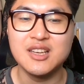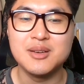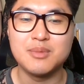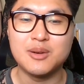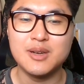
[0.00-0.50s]

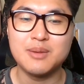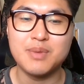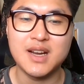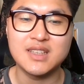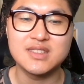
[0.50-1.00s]
public
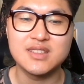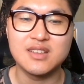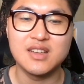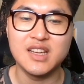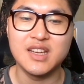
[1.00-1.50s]
parks,
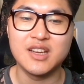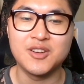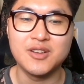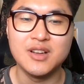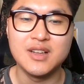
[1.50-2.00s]
clean air.
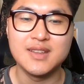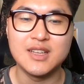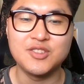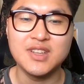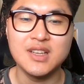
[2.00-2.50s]

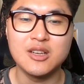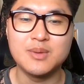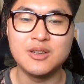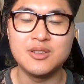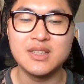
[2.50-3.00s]
Now think
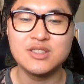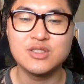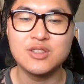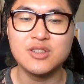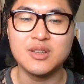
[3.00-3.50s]
about
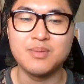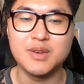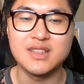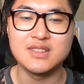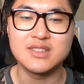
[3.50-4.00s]
national
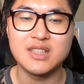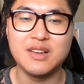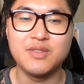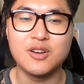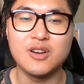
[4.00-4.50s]
defense.
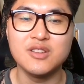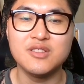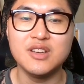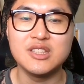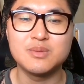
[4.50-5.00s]
If a
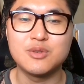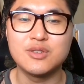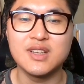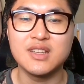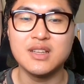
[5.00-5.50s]
country is
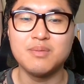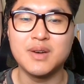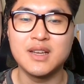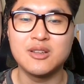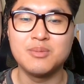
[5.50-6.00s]
protected
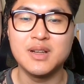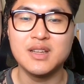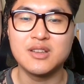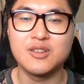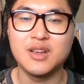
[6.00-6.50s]
by the
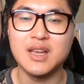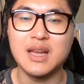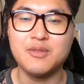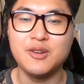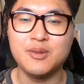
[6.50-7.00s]
military,
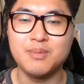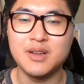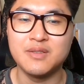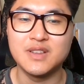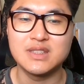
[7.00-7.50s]
everyone
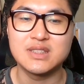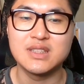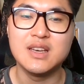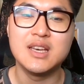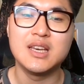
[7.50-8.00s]
benefits,
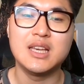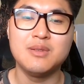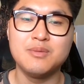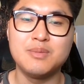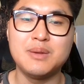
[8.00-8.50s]

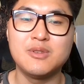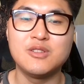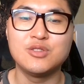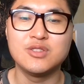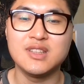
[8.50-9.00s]
even people
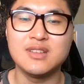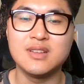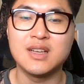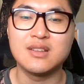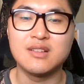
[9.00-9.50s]
who did
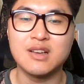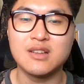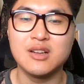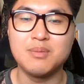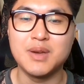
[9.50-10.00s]
not
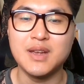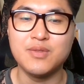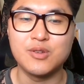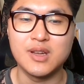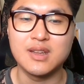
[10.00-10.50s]
directly pay
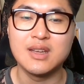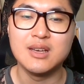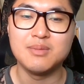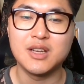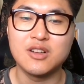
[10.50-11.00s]
for it.
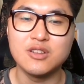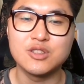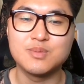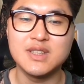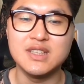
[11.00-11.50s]
Because
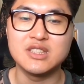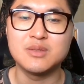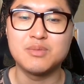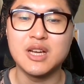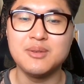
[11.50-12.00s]
of this,
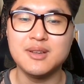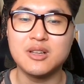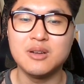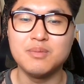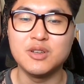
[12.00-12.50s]
private
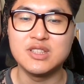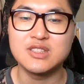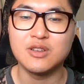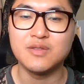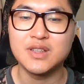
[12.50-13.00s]
companies
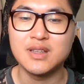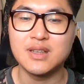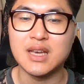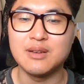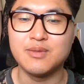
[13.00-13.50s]
often
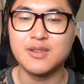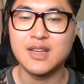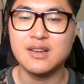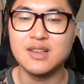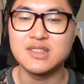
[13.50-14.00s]
have
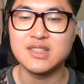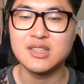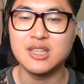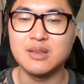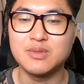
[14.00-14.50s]
little
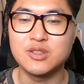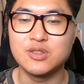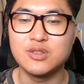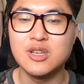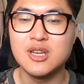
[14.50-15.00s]
incentive
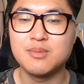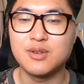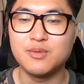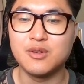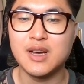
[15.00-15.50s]
to
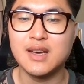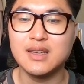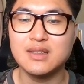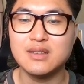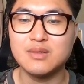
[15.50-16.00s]

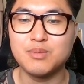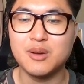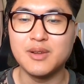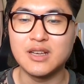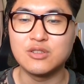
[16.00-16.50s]
provide
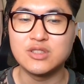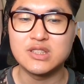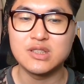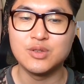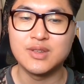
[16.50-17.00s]
public goods
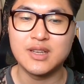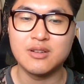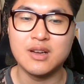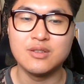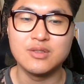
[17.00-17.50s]
on their
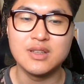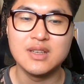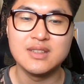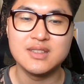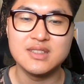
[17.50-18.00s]
own.
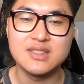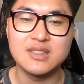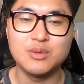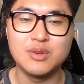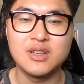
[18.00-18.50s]
This
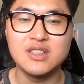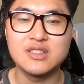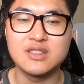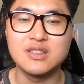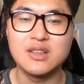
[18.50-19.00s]
is one
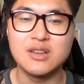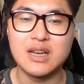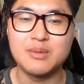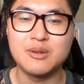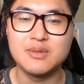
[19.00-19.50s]
reason
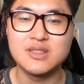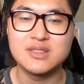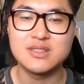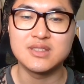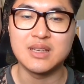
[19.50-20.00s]
governments
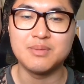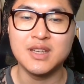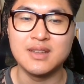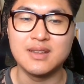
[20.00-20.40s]
step in.